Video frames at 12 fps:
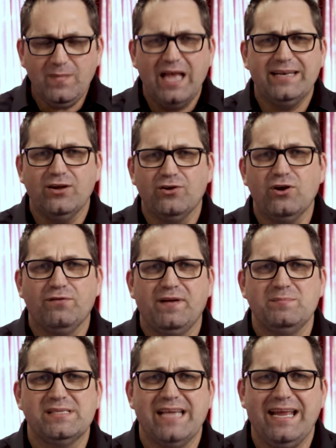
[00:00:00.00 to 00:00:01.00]
I don't know if
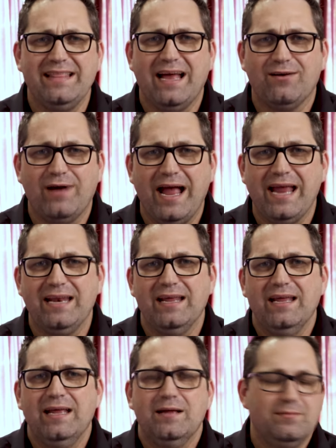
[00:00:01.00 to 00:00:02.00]
I'm saying that right,
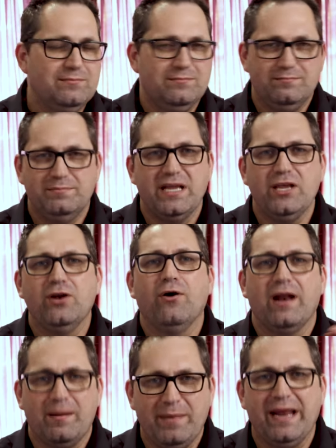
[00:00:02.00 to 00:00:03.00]
but you know
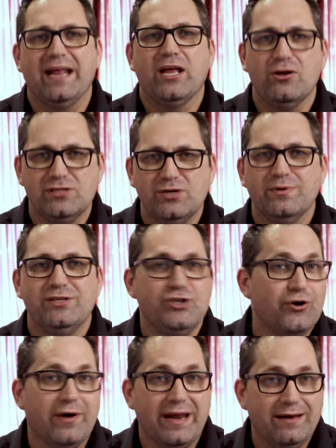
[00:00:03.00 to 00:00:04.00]
what I mean. It goes to a
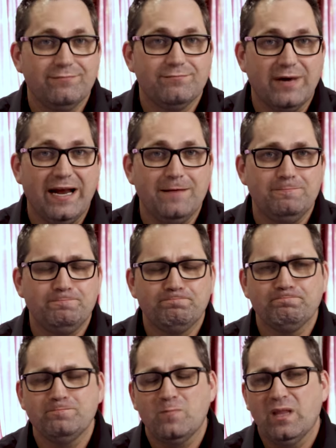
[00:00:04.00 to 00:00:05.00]
jury, right?
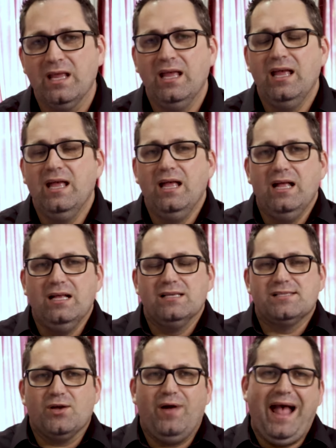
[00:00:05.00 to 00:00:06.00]

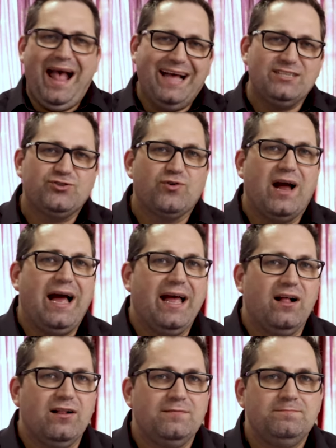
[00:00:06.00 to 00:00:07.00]
So at
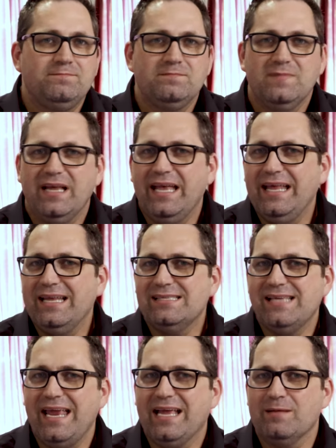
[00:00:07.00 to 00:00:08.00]
trial, it is
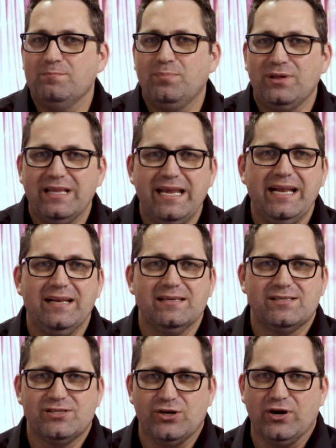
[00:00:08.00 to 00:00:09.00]
a complete
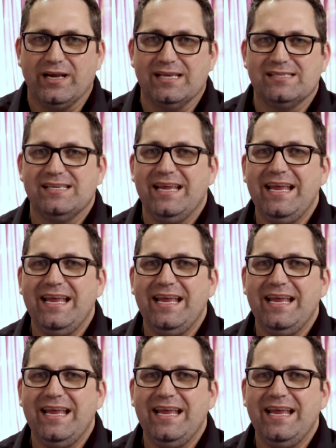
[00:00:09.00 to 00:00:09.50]
circus.